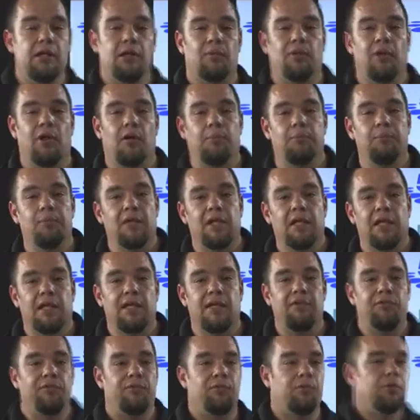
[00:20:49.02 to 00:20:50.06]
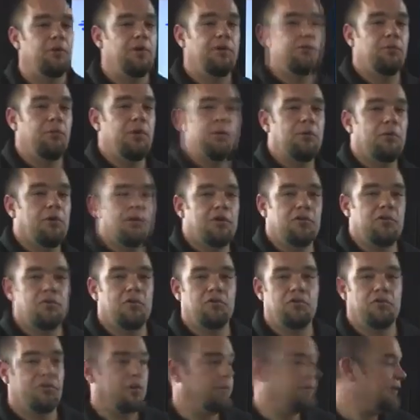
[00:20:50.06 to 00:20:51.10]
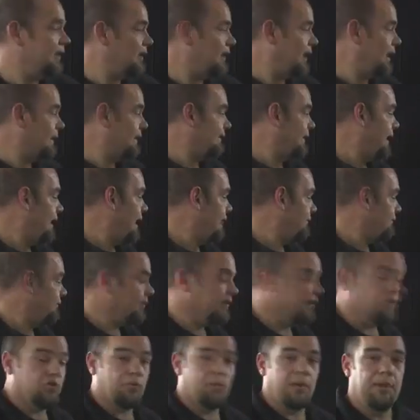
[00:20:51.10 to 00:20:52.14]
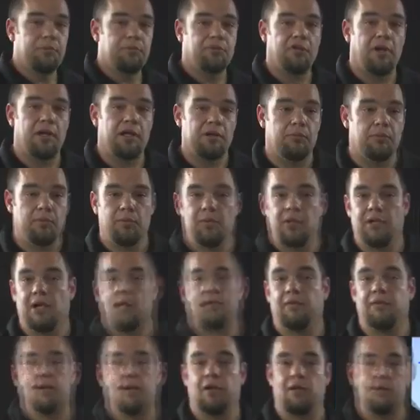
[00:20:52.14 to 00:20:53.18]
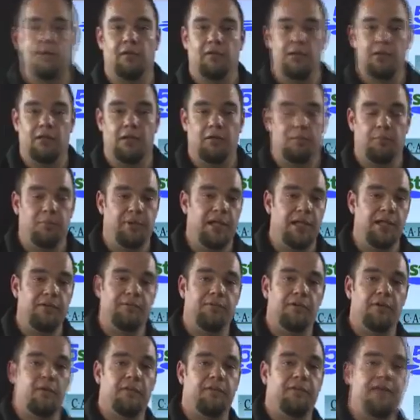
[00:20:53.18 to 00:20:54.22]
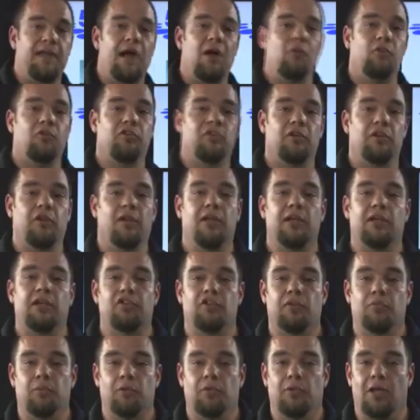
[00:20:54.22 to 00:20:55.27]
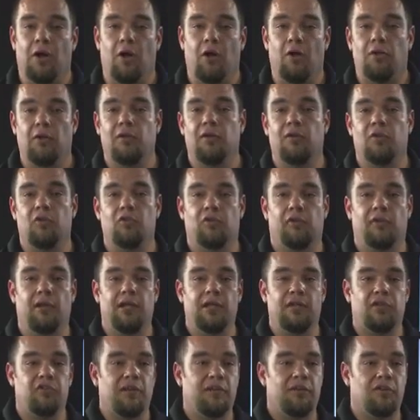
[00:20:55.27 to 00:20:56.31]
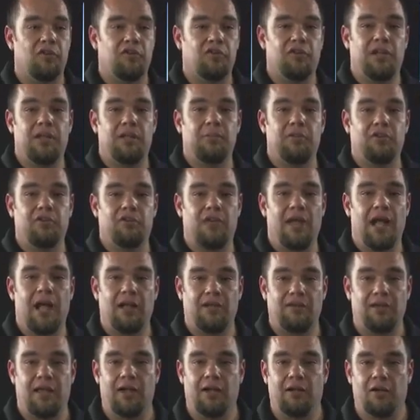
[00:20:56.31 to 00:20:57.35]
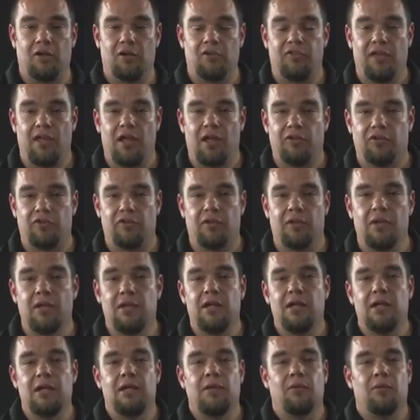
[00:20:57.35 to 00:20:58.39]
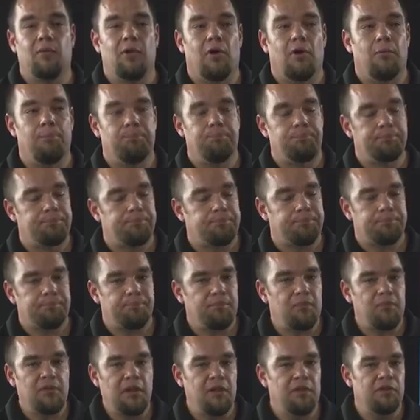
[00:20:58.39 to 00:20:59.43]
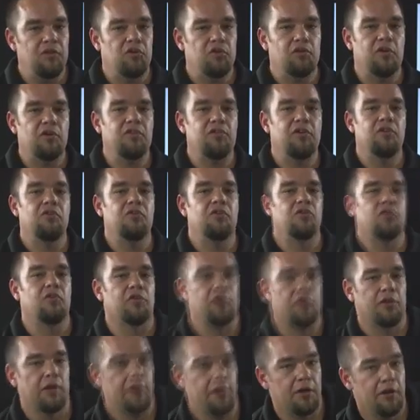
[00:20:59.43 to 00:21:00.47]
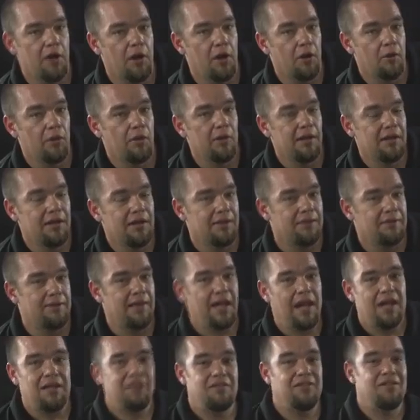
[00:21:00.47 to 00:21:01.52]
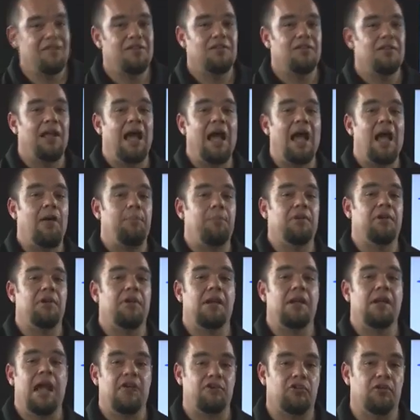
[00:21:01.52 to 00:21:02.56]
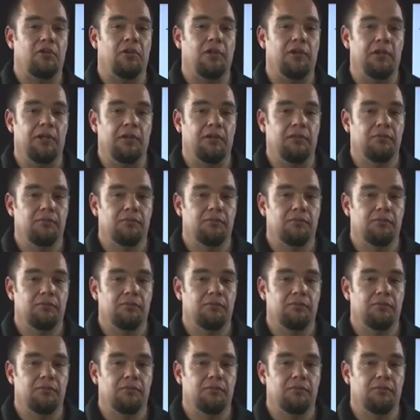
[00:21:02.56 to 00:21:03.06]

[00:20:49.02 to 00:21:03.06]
Well, if we were to do something like that for this website and we went out there and paid for 1,000 links and all of those links had the same exact anchor text, well, the search engines are going to know that didn't happen naturally.